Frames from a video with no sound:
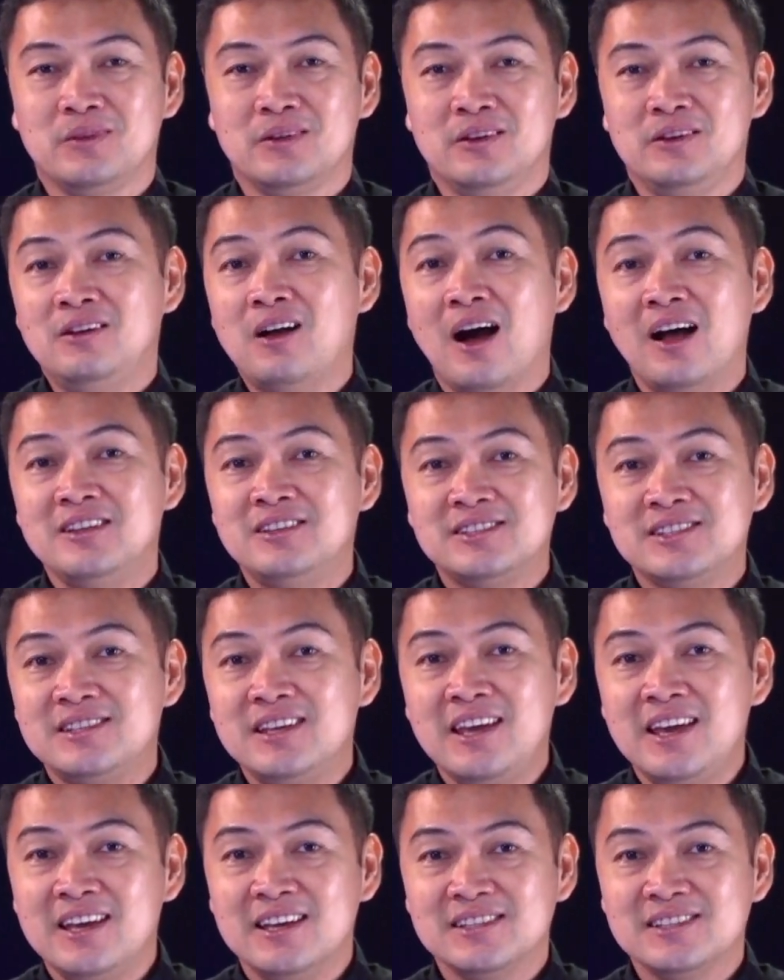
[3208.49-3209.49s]
God
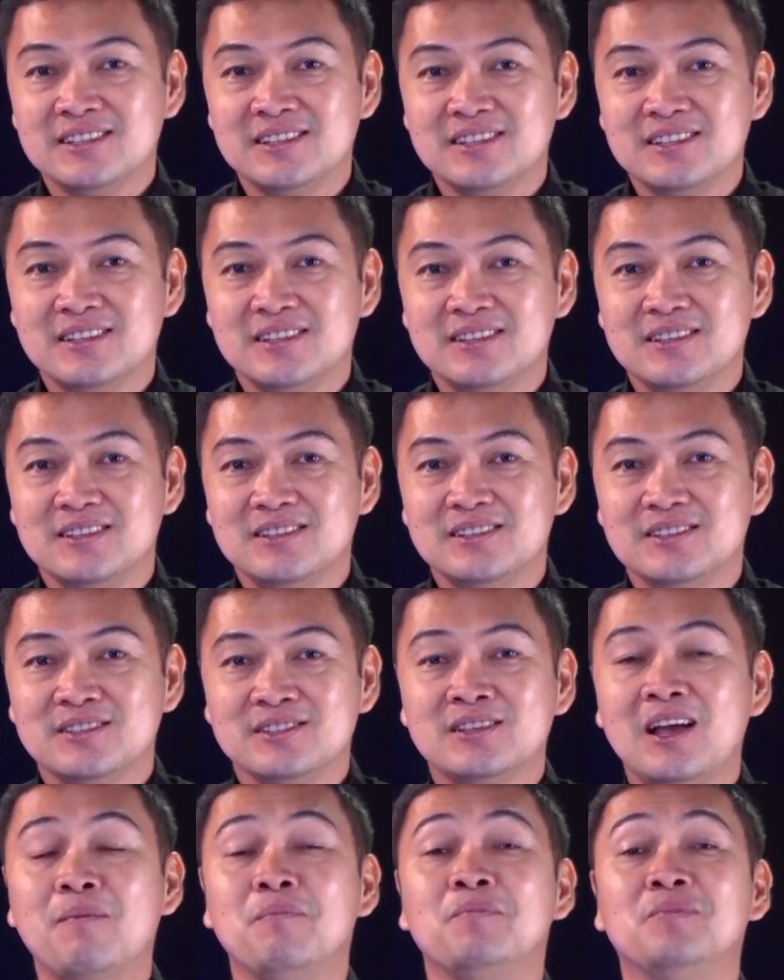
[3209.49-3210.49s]
sees
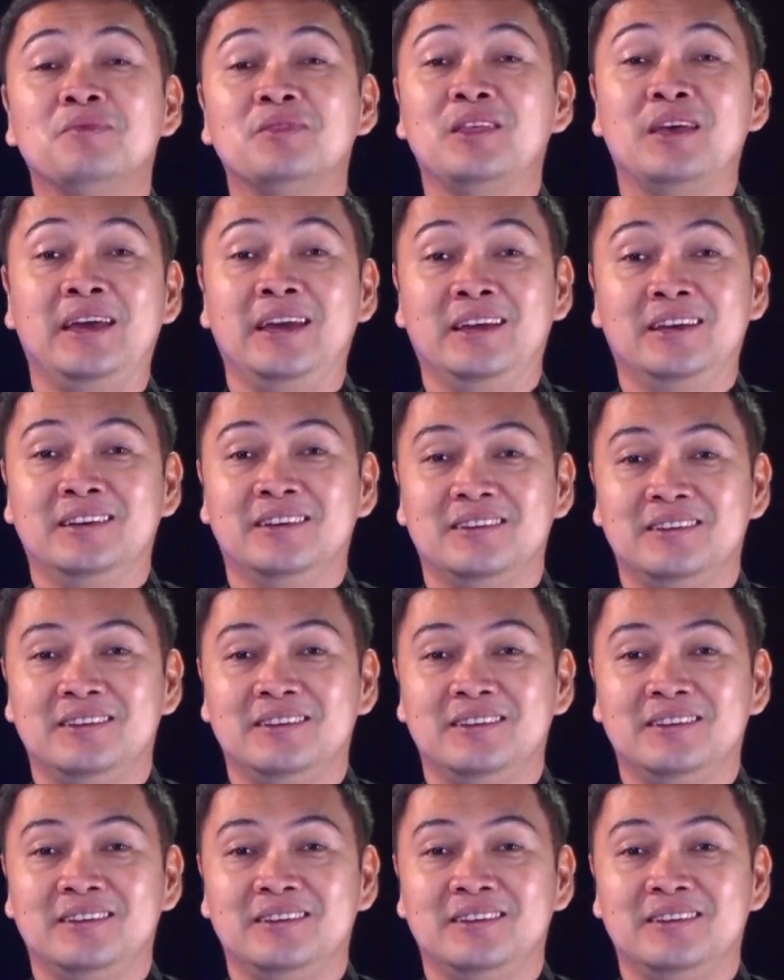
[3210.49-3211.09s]
something.